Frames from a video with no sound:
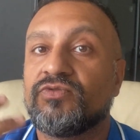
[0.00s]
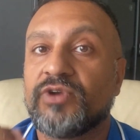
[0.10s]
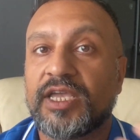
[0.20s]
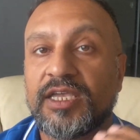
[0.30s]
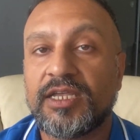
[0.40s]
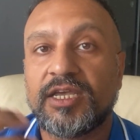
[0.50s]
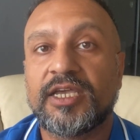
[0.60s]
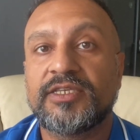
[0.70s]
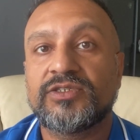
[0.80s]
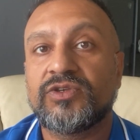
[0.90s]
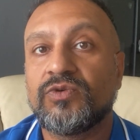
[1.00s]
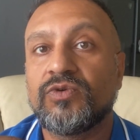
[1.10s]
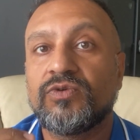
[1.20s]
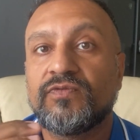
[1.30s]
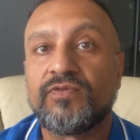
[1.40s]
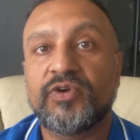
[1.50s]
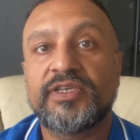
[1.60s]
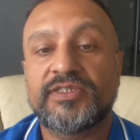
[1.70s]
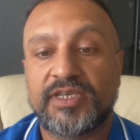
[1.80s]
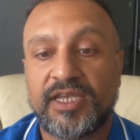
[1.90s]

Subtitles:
recognize your voice,